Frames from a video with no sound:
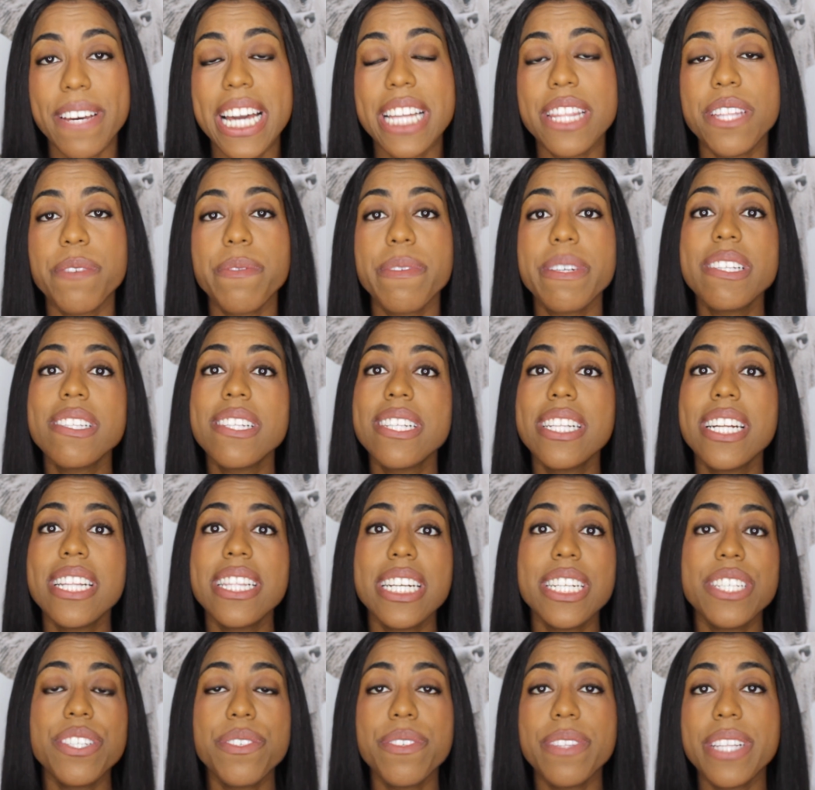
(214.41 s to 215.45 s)
And the reason that
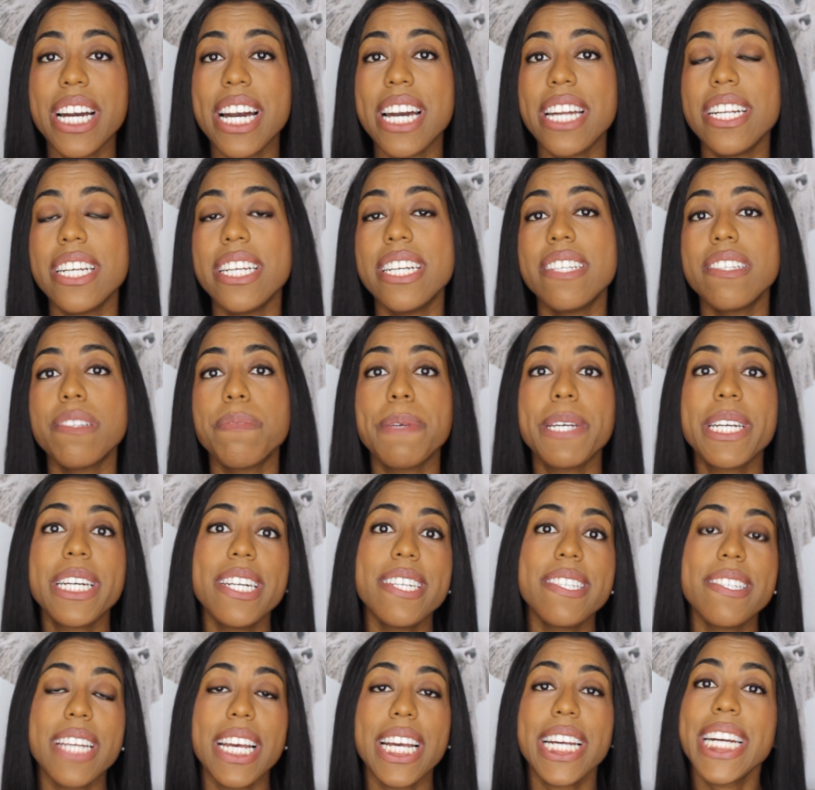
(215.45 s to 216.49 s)
they do that is
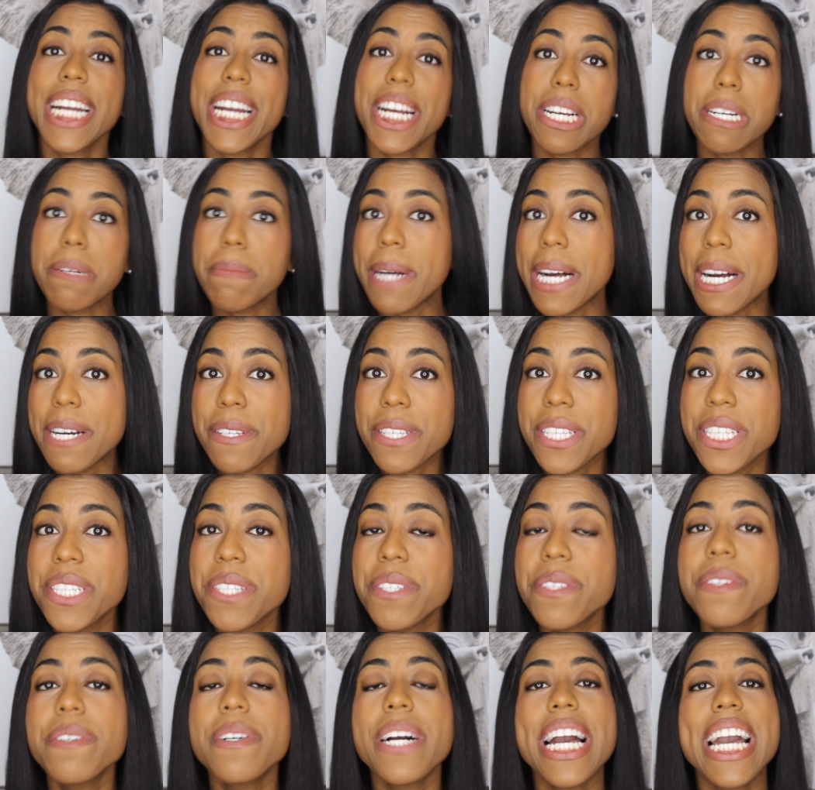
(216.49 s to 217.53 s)
because they care about you
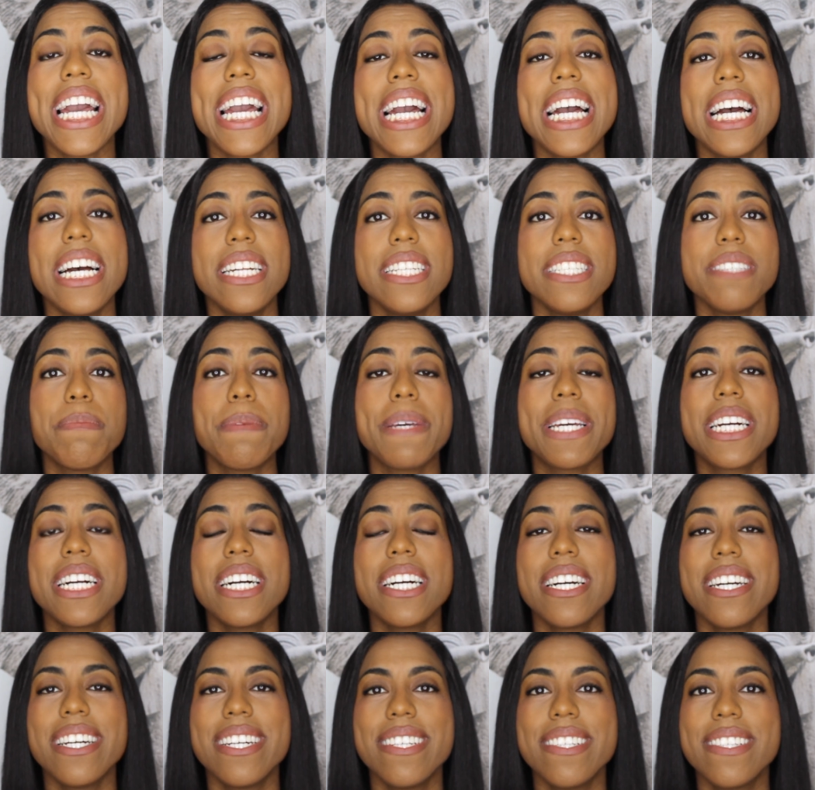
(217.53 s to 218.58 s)
and
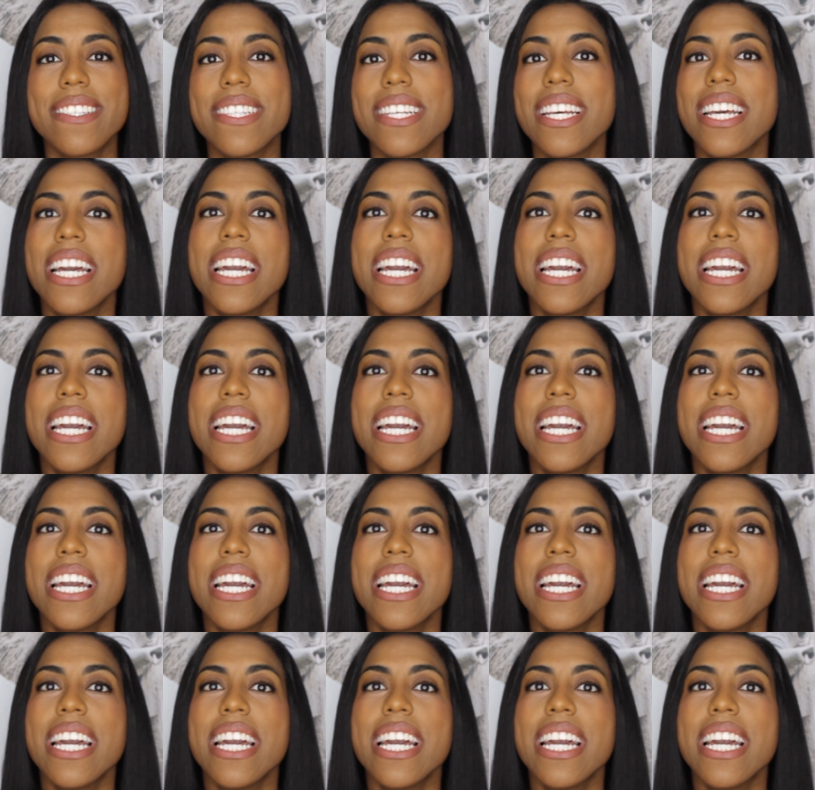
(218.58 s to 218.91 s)
because